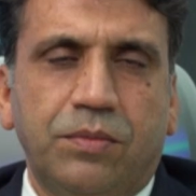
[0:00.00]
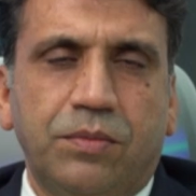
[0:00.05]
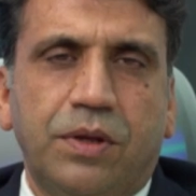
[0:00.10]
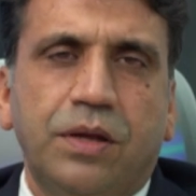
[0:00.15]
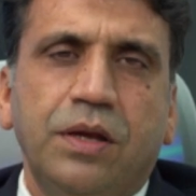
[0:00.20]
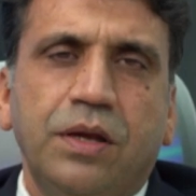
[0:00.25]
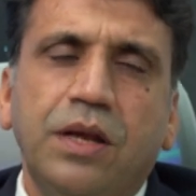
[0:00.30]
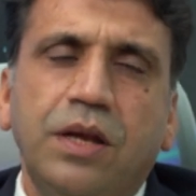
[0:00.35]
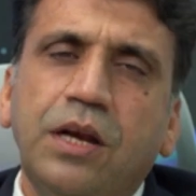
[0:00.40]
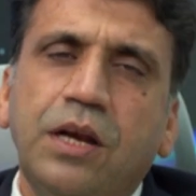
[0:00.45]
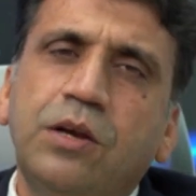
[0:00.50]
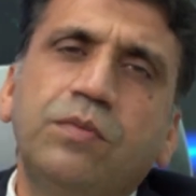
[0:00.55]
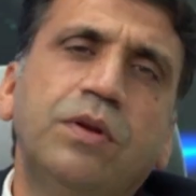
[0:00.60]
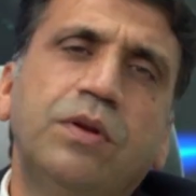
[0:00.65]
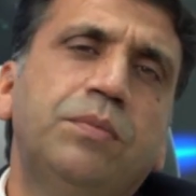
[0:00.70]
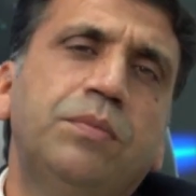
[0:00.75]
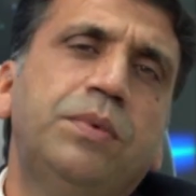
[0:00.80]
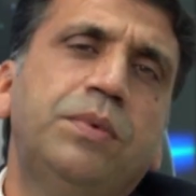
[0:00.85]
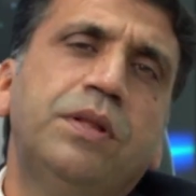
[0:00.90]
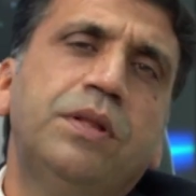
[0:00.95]
It will be
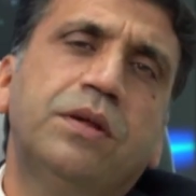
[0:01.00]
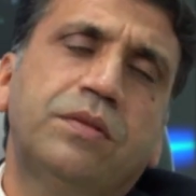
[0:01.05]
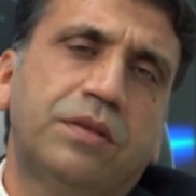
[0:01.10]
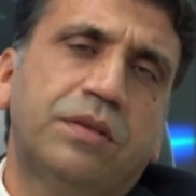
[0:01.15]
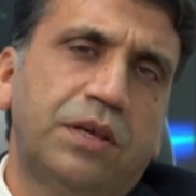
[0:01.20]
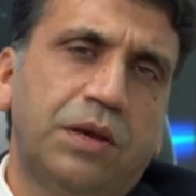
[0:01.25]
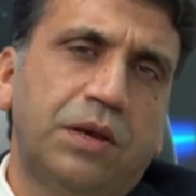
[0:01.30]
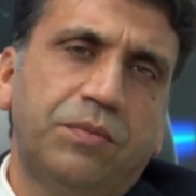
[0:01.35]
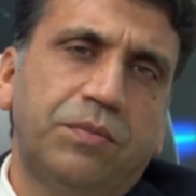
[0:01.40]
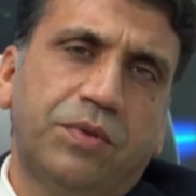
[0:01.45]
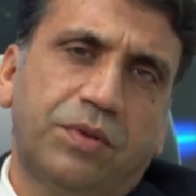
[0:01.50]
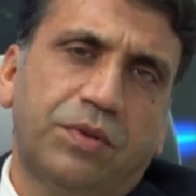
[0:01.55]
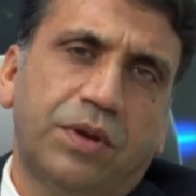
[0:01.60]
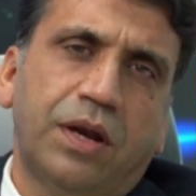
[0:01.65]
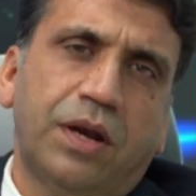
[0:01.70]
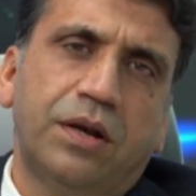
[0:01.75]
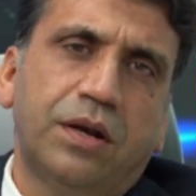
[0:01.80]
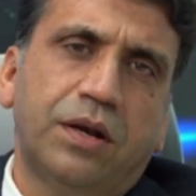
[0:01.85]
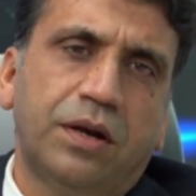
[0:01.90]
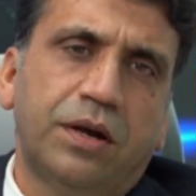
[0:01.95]
the same
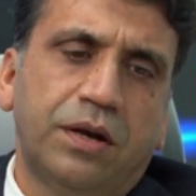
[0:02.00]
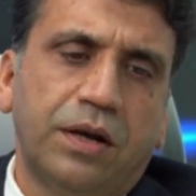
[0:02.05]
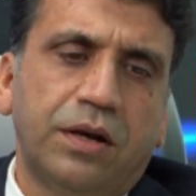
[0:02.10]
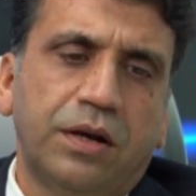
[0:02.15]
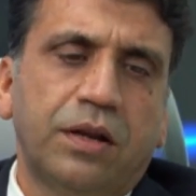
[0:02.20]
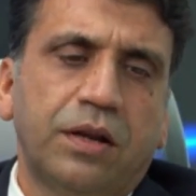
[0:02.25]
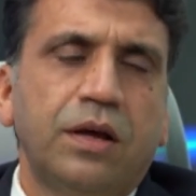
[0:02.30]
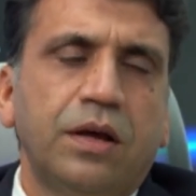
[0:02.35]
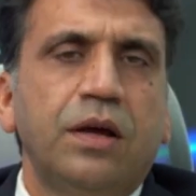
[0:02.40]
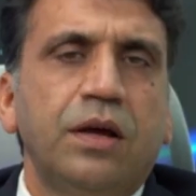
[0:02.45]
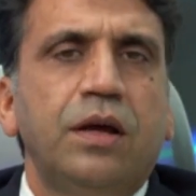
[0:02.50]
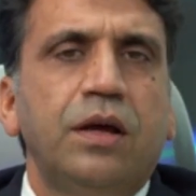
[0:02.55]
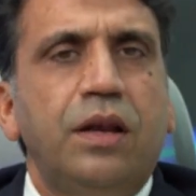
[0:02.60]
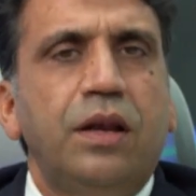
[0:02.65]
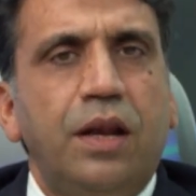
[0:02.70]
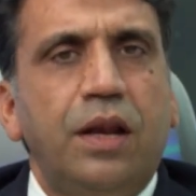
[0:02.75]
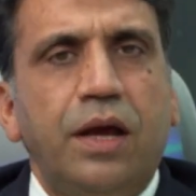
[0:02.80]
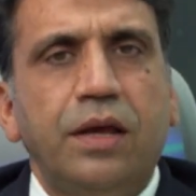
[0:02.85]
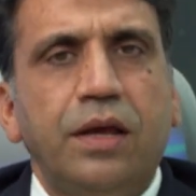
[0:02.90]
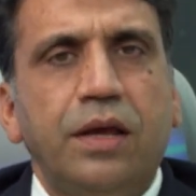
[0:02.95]
standard rate,
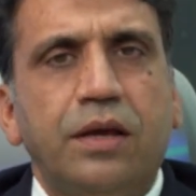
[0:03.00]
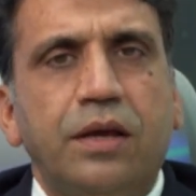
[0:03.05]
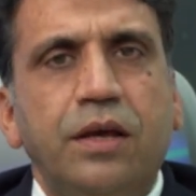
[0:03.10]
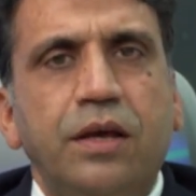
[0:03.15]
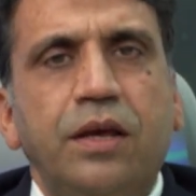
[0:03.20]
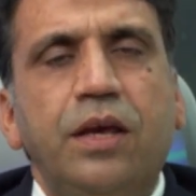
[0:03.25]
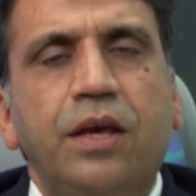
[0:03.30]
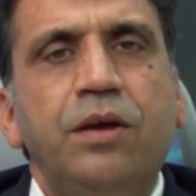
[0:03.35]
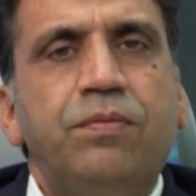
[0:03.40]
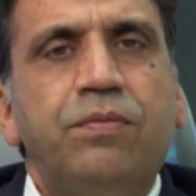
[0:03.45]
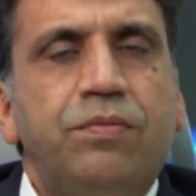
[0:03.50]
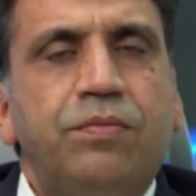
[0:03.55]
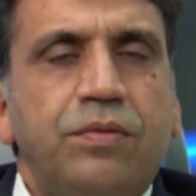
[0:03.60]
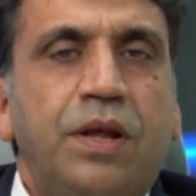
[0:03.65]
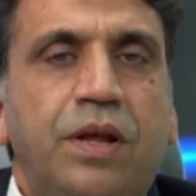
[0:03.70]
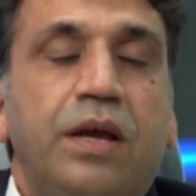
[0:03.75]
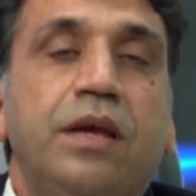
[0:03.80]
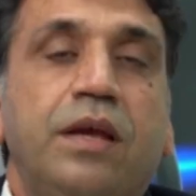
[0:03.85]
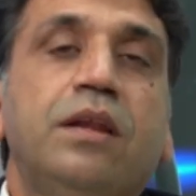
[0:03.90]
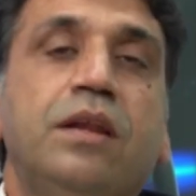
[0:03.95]
like if the
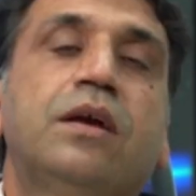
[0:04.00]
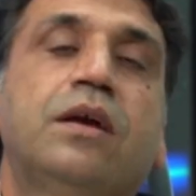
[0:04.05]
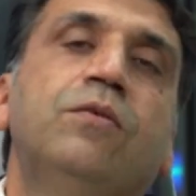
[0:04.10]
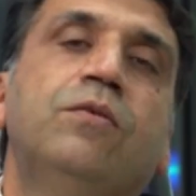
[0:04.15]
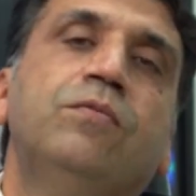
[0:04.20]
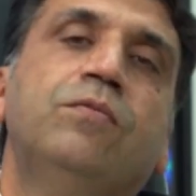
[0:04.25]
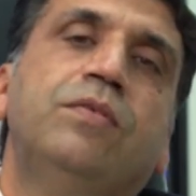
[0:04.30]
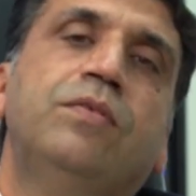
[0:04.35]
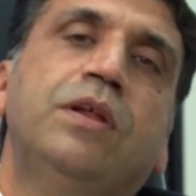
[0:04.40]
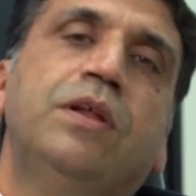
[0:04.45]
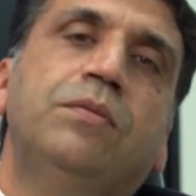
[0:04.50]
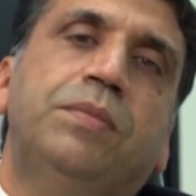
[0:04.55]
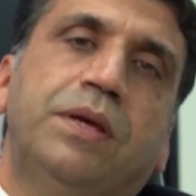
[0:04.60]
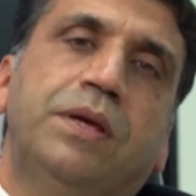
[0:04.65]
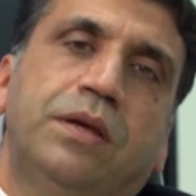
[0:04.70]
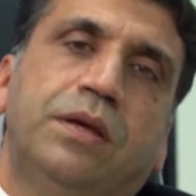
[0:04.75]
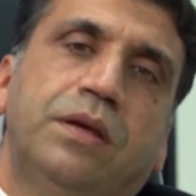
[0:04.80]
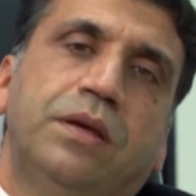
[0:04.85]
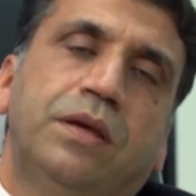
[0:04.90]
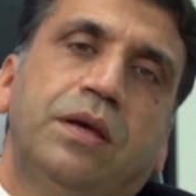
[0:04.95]
income will be
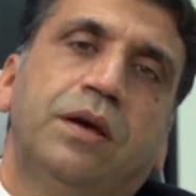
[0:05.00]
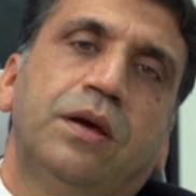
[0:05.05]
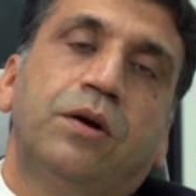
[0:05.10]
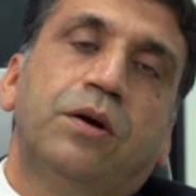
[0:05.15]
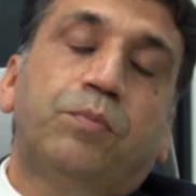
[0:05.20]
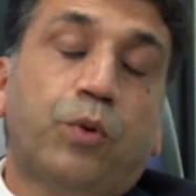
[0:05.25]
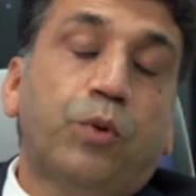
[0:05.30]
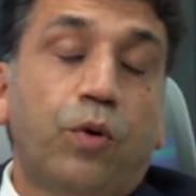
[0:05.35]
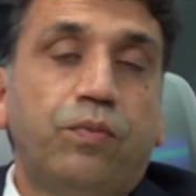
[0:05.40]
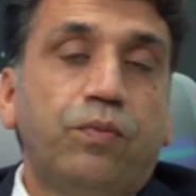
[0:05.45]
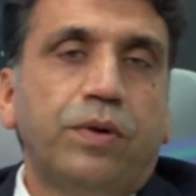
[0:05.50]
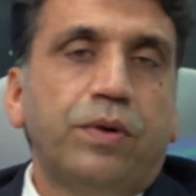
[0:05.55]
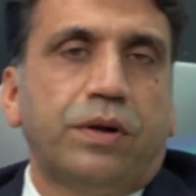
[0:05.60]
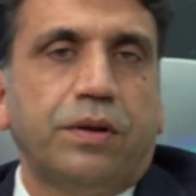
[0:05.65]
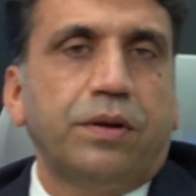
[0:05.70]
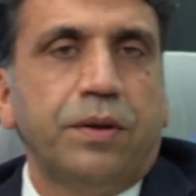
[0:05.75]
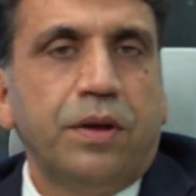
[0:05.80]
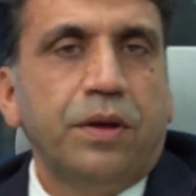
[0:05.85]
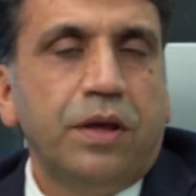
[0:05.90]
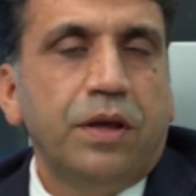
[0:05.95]
profit,
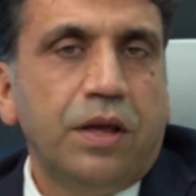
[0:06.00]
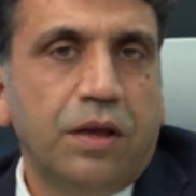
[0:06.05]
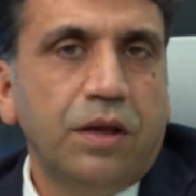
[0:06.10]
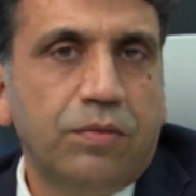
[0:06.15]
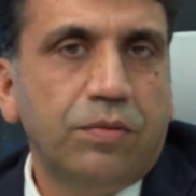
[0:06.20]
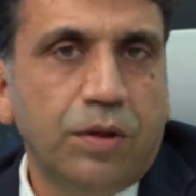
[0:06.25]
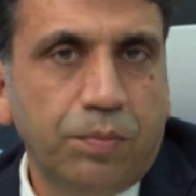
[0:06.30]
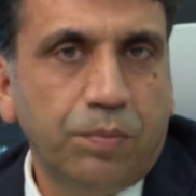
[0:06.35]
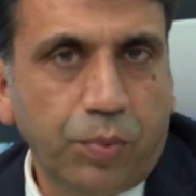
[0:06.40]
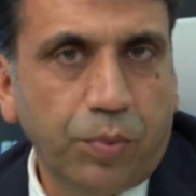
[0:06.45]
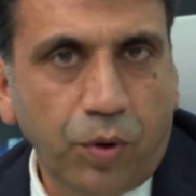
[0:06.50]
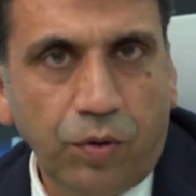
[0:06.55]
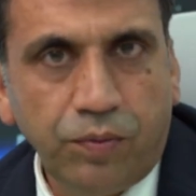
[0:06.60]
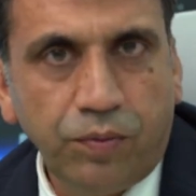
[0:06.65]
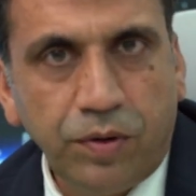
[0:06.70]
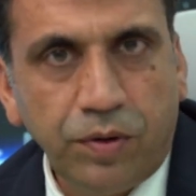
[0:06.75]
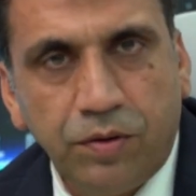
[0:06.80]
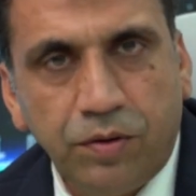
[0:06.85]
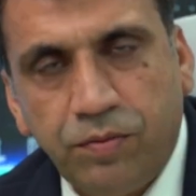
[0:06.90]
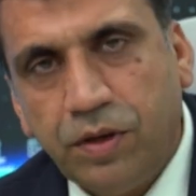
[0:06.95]
if the profit
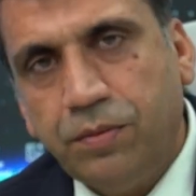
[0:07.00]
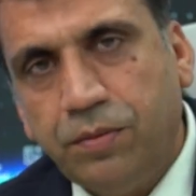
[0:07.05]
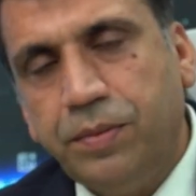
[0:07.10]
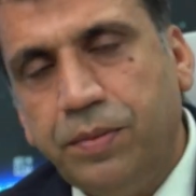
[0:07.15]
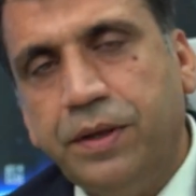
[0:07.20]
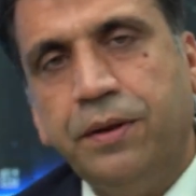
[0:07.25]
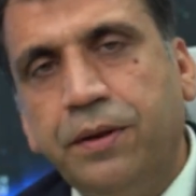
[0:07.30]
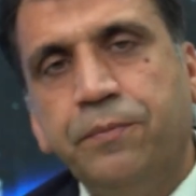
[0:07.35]
will be